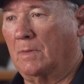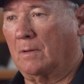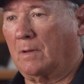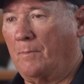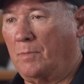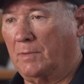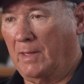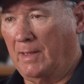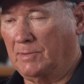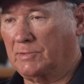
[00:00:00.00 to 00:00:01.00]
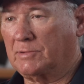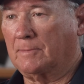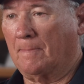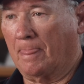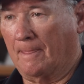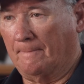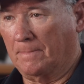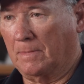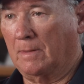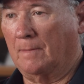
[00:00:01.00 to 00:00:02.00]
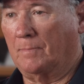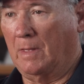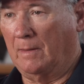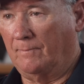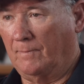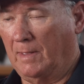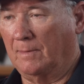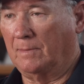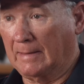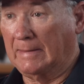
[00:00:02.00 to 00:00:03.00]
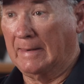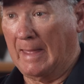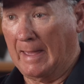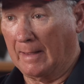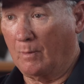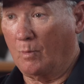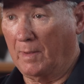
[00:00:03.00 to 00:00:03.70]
a couple of days in Da Nang,